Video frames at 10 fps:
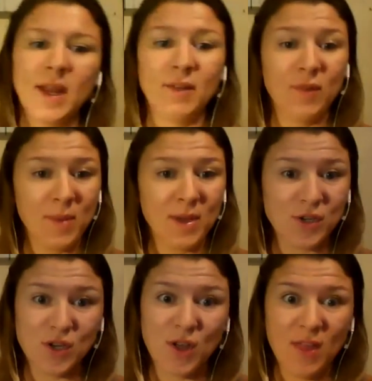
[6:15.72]
and
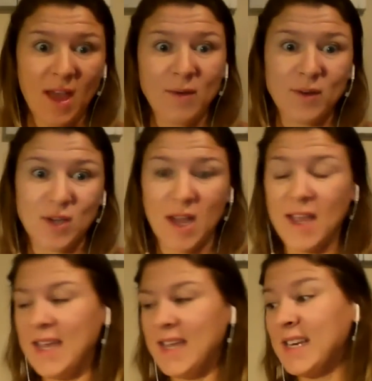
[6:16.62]
information on that, which
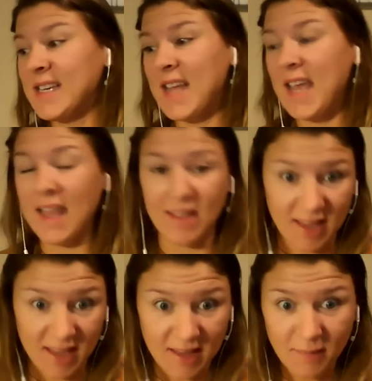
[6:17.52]
I eat
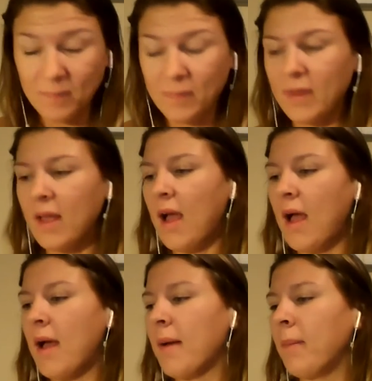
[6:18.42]
daily.
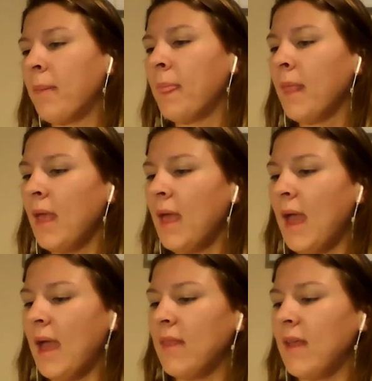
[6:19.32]
And
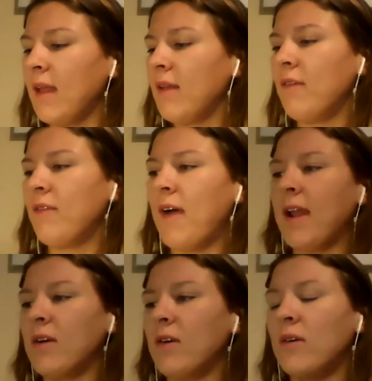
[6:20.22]
then
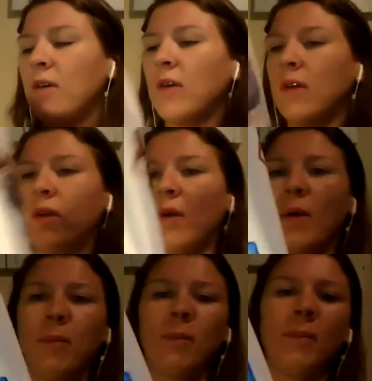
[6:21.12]
final
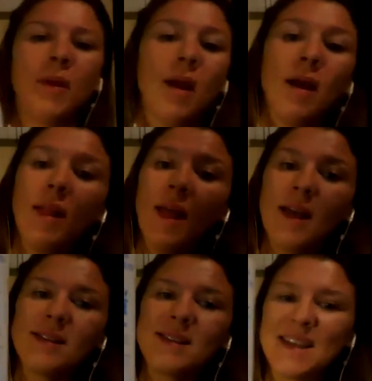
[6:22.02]
but not
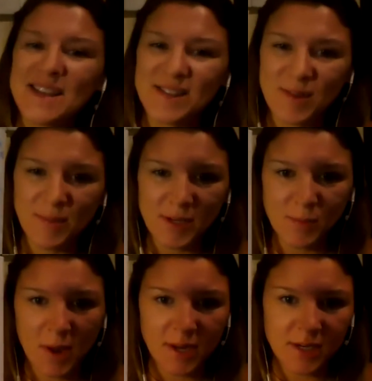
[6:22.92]
last is the
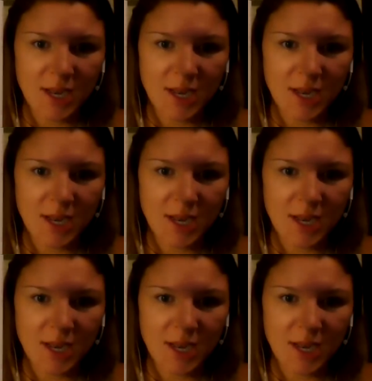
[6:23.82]
Beachbody